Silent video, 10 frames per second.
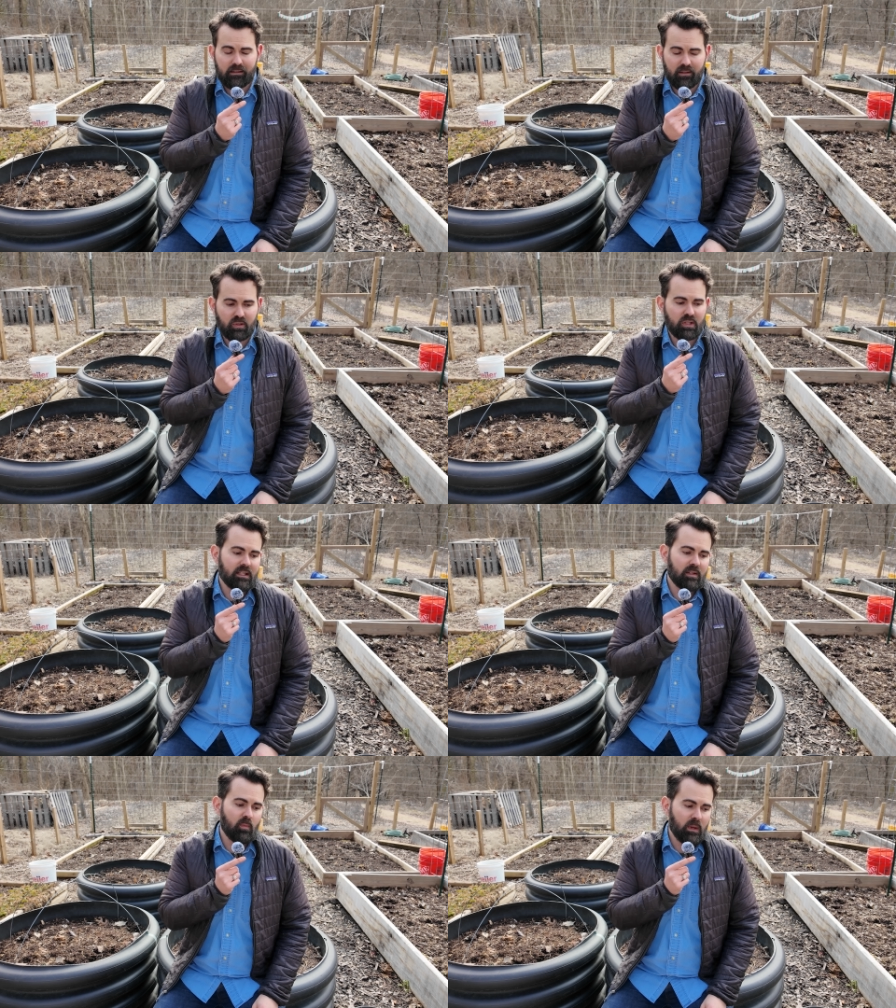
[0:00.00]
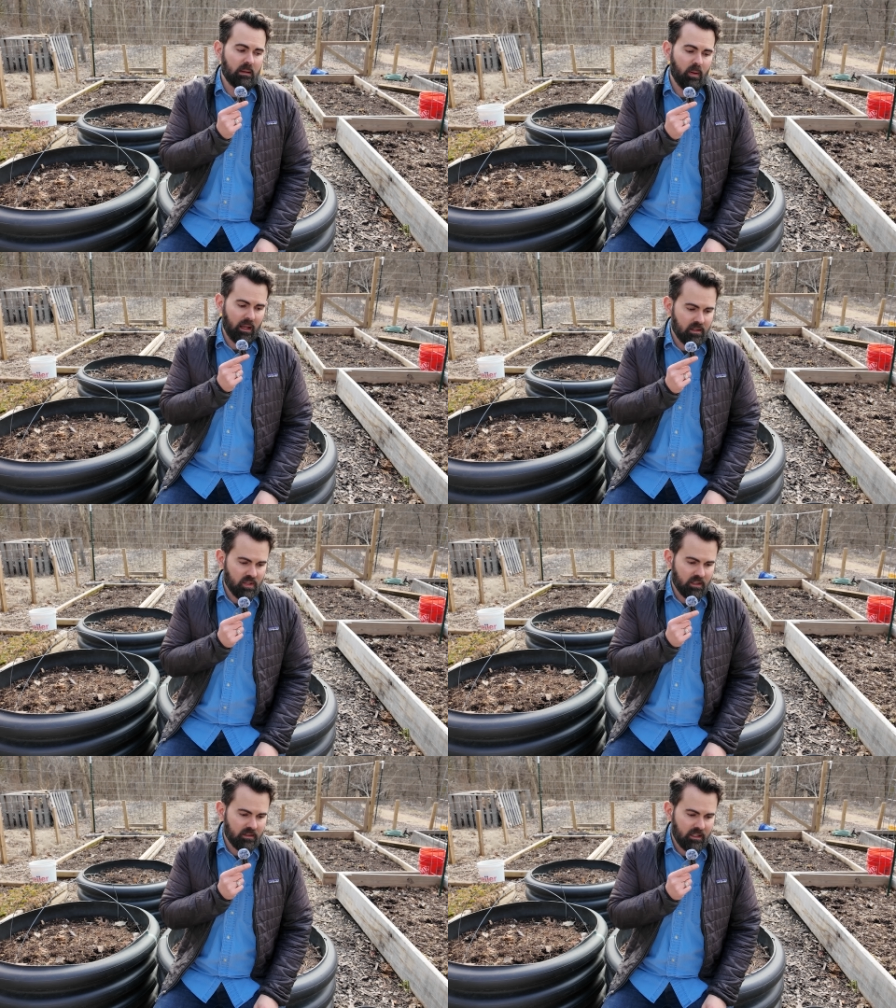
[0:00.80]
So just be
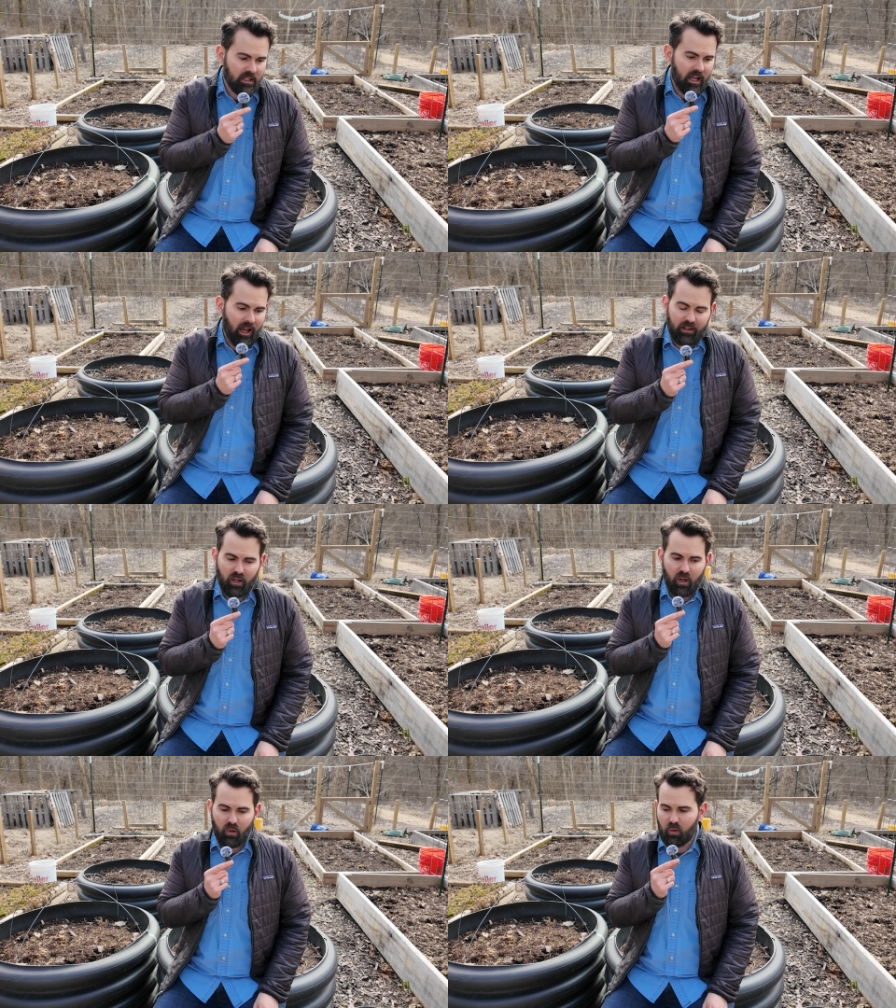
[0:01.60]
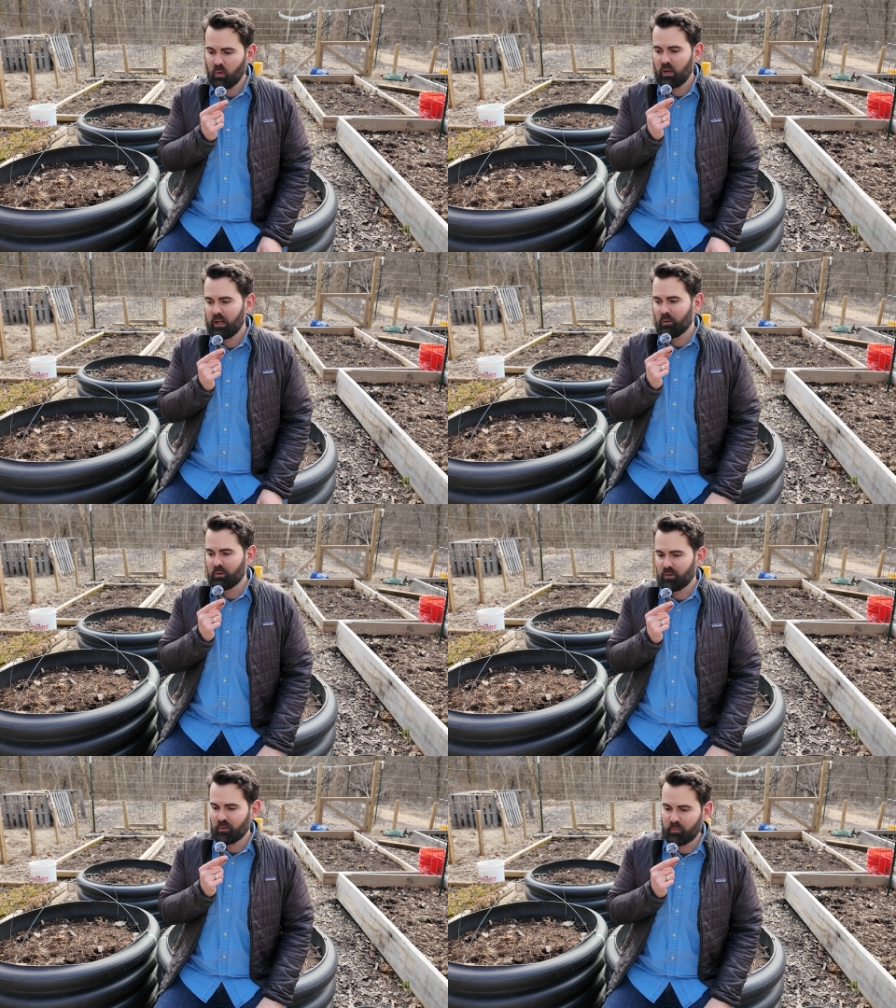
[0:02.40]
patient. I know
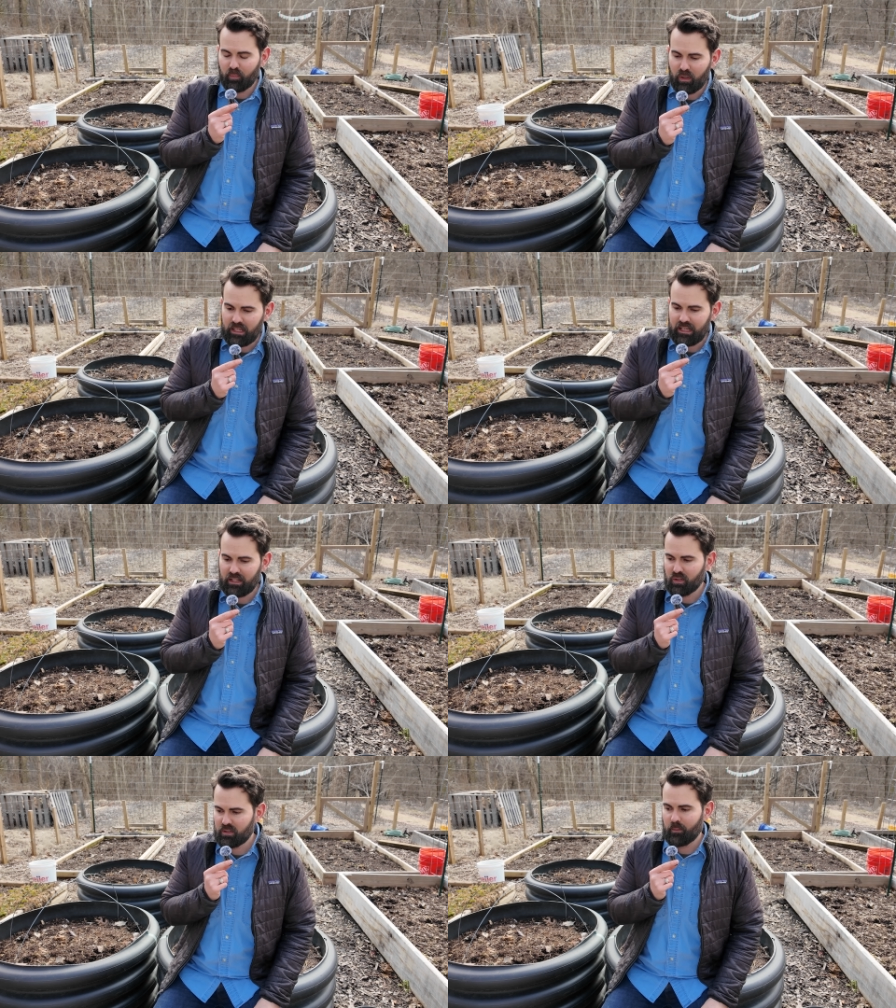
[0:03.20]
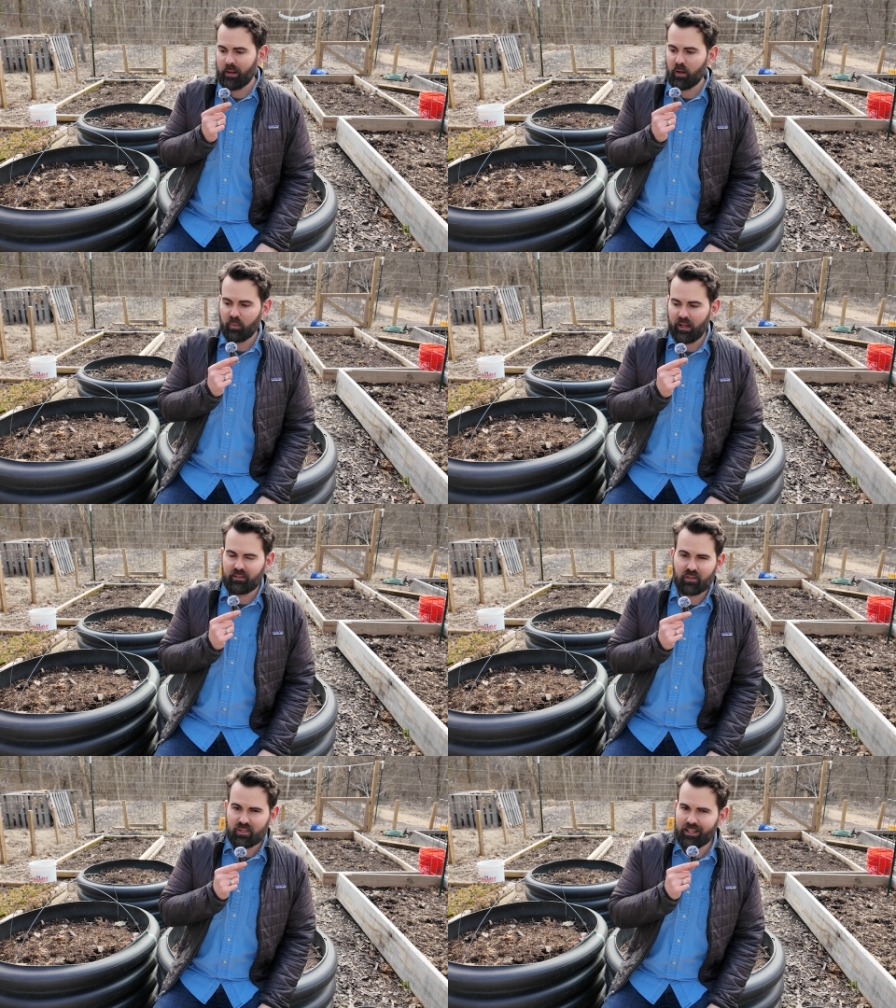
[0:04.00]
when you're putting in your tomato plant
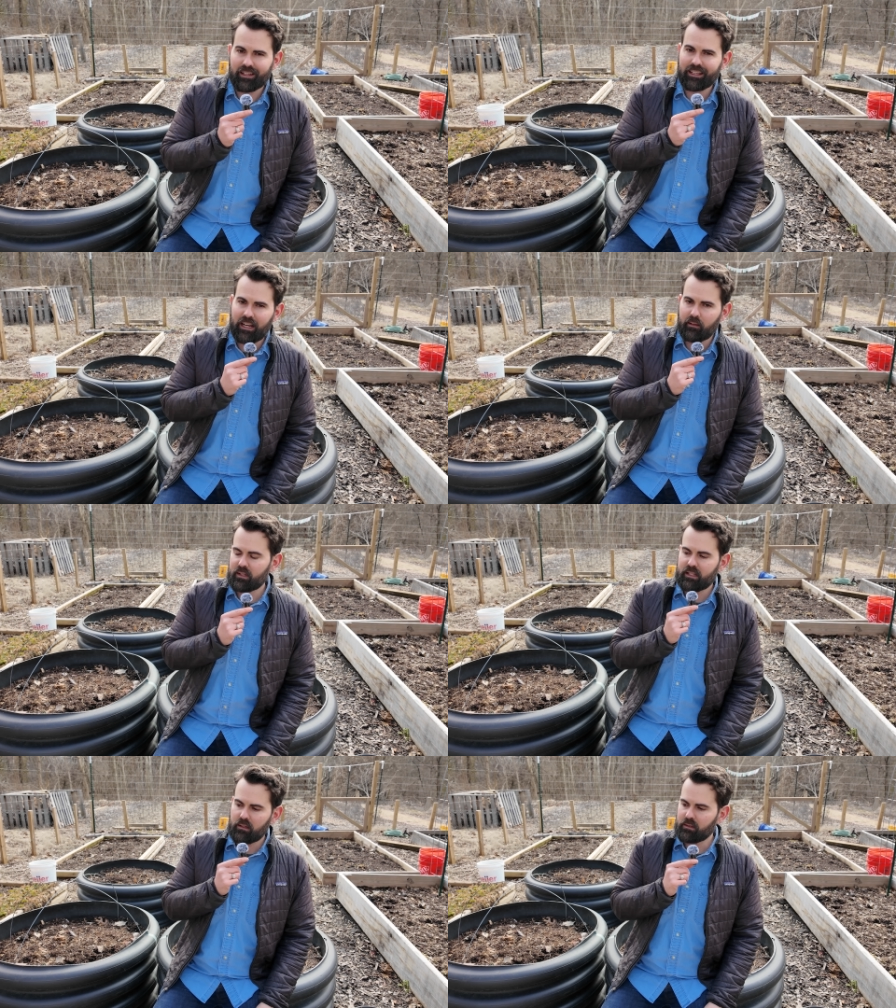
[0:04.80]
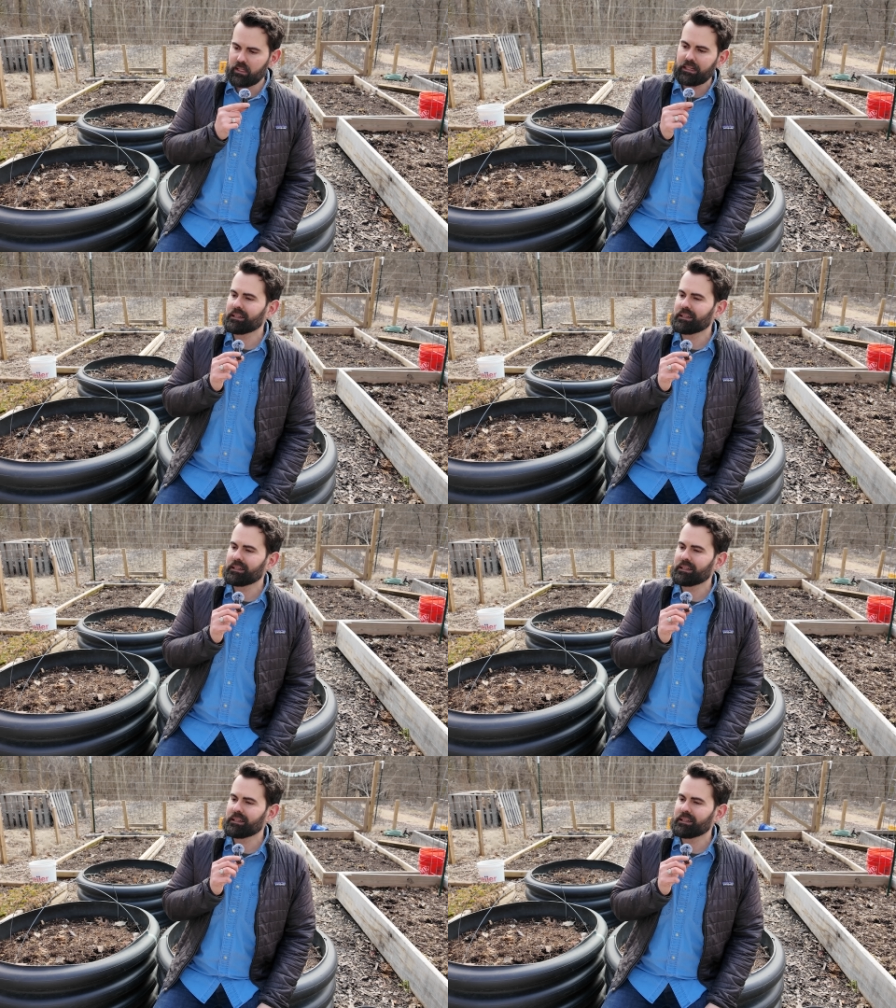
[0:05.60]
and you're checking it every single day.